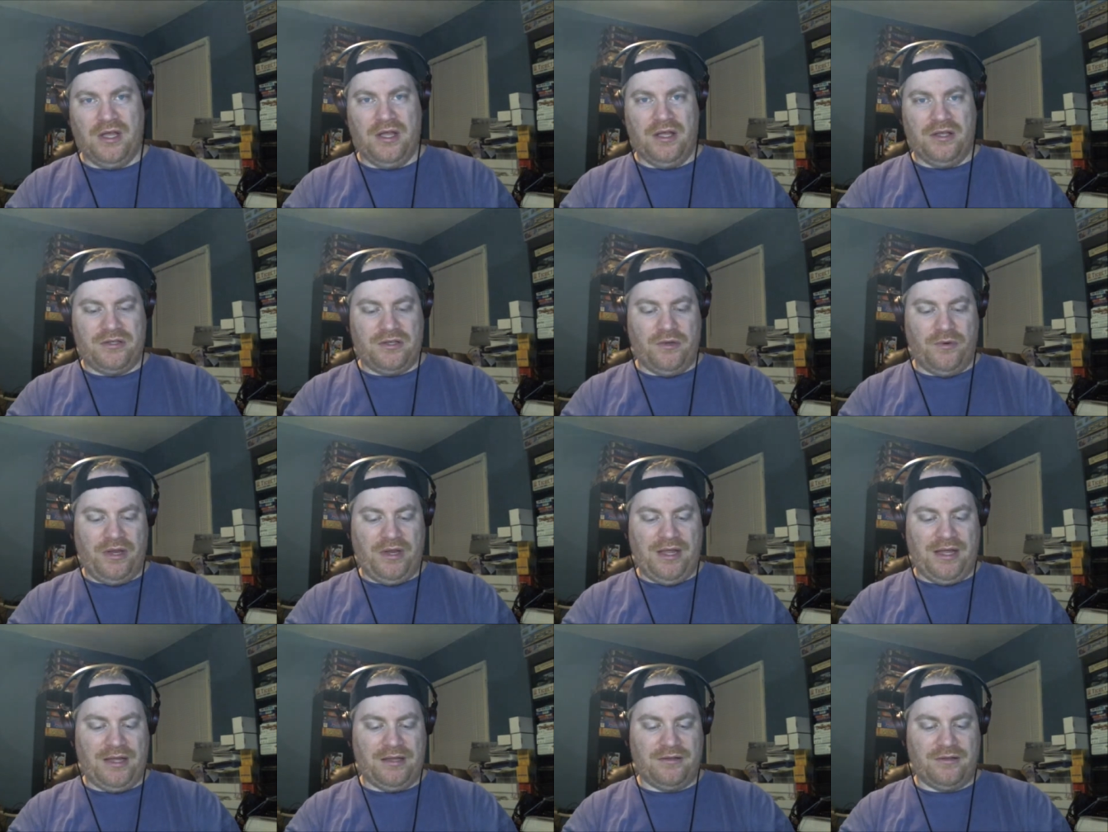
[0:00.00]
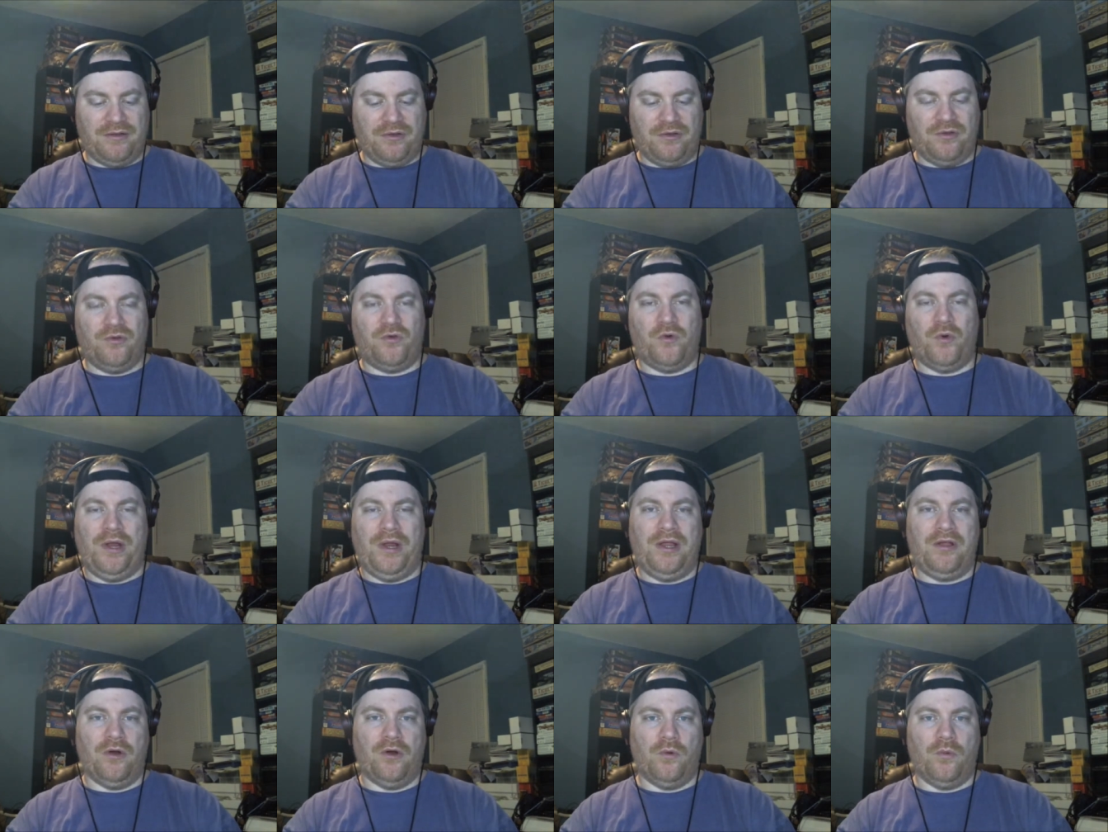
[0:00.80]
So we got
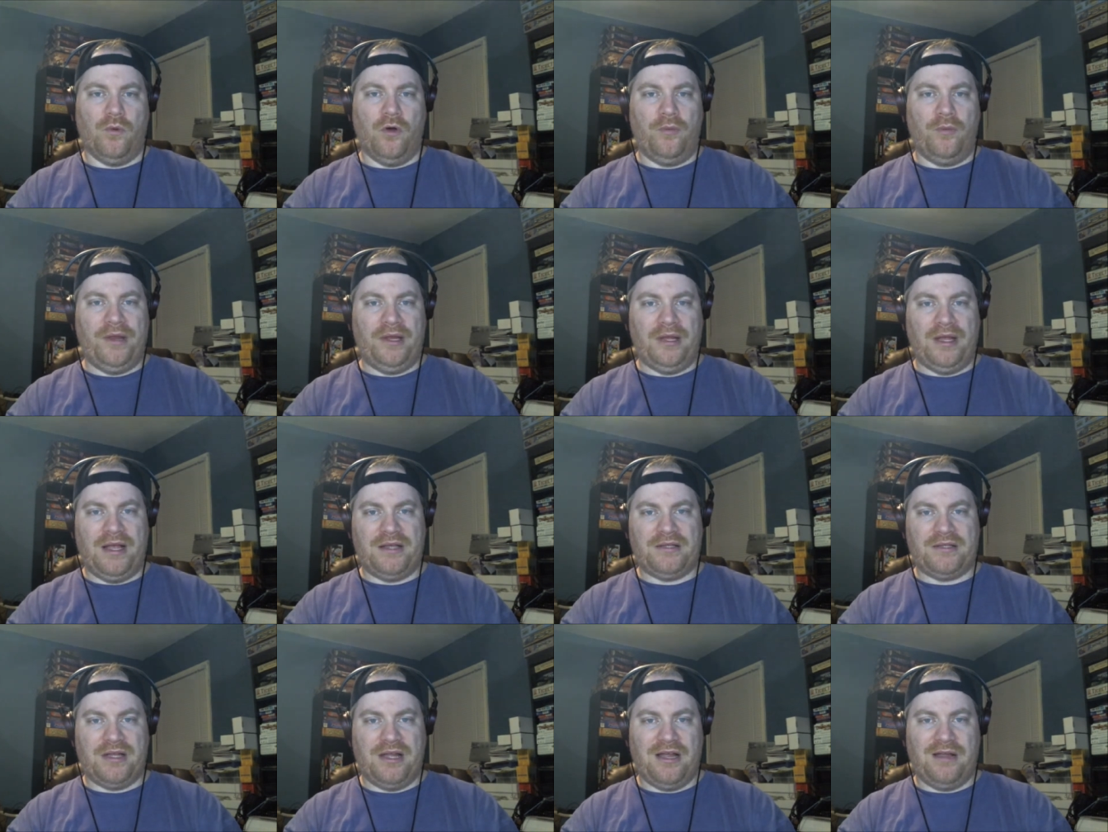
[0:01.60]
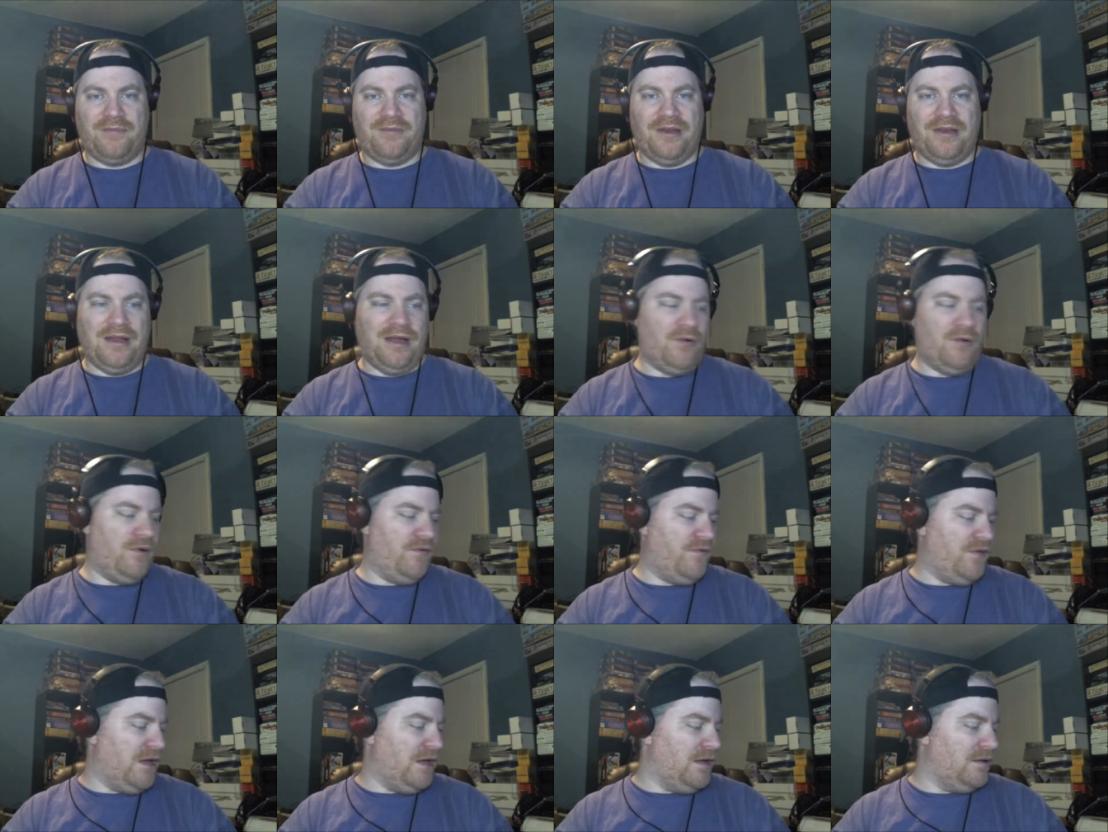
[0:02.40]
Greek or Roman last time, and now we've
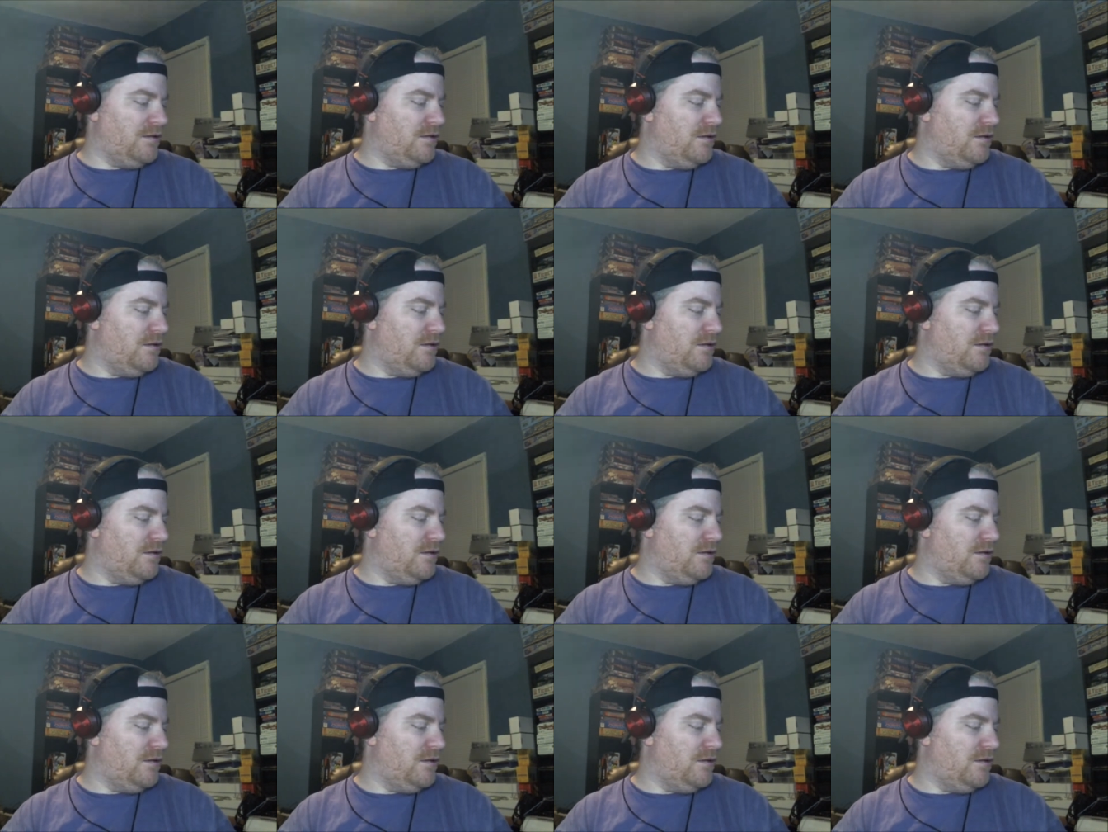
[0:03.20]
got